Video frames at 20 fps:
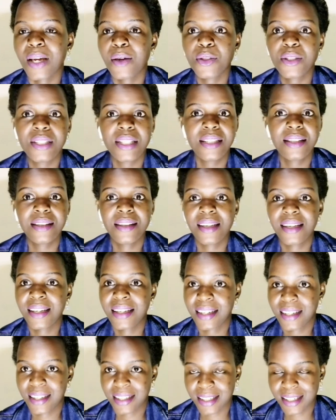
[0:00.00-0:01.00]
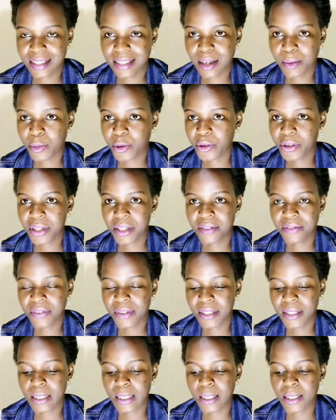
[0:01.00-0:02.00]
I was just thinking that I'm already
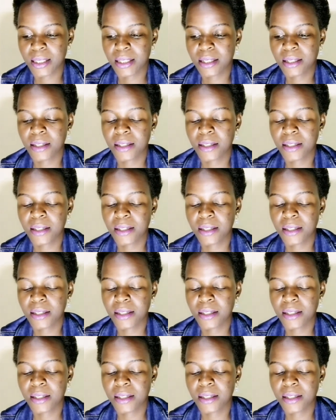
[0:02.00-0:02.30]
infected.